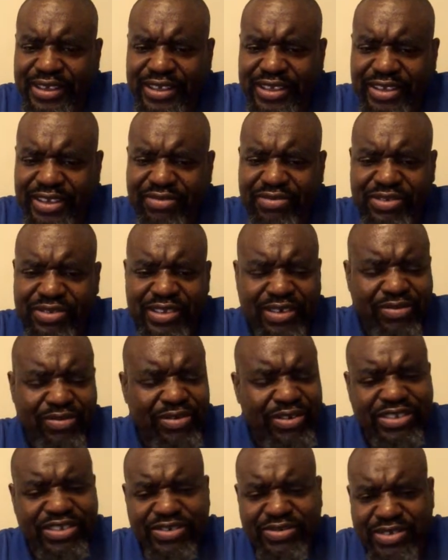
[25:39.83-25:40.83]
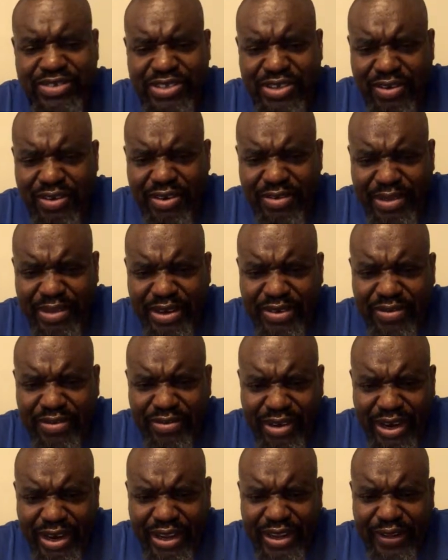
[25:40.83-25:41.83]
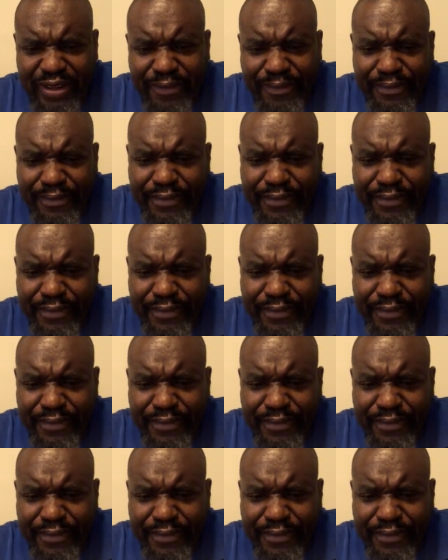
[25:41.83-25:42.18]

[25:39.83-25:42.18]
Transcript: He was once you saw him in the ring.